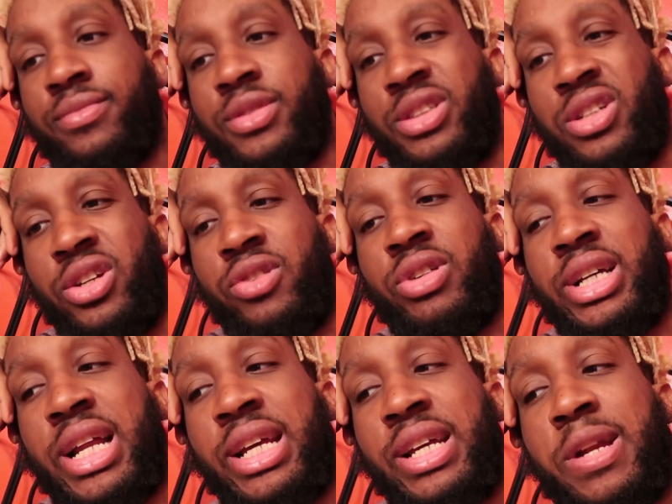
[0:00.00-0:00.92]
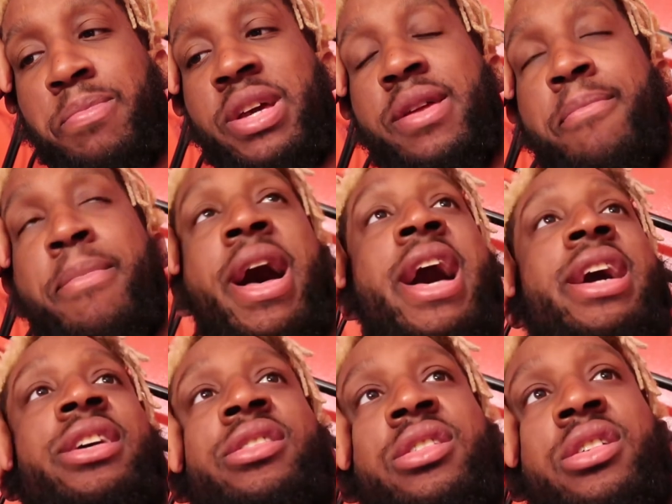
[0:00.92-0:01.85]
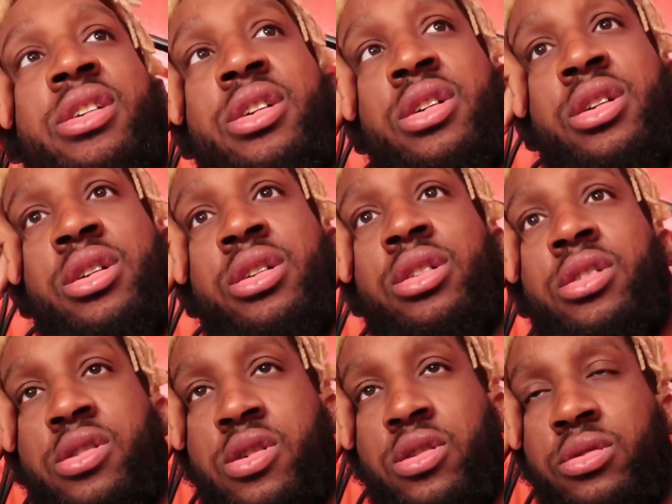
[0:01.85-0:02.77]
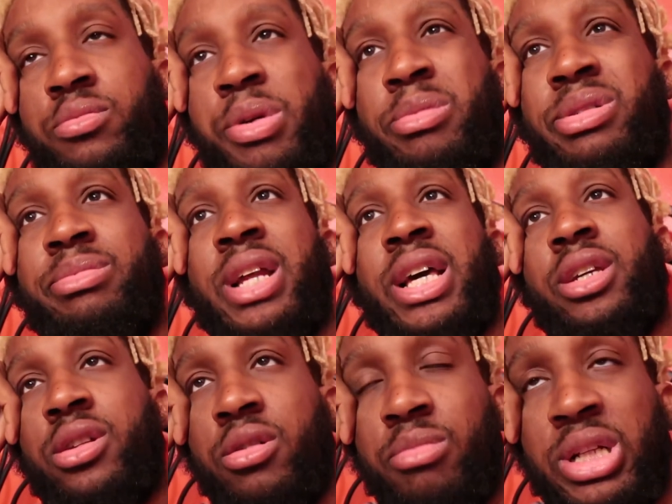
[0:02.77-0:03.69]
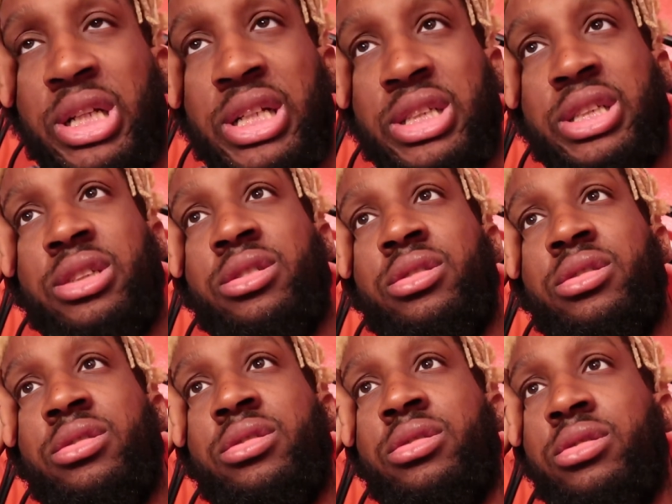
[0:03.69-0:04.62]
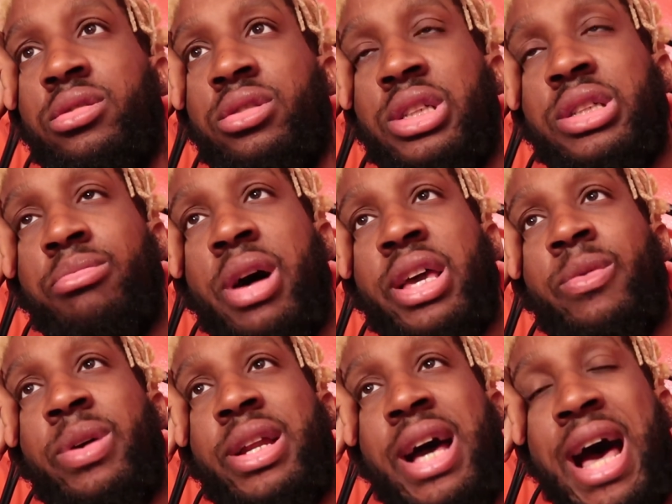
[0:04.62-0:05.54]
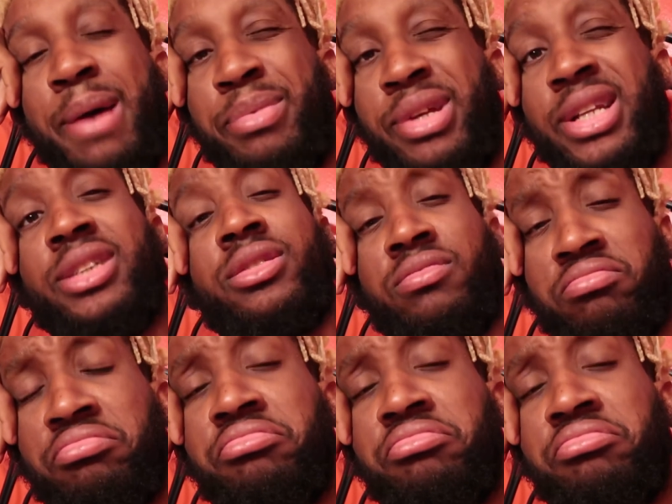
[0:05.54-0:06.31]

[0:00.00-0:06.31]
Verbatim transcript: You know, you really gotta get up in your bag. You know, people be like, you know, money doesn't doesn't buy your way to happiness.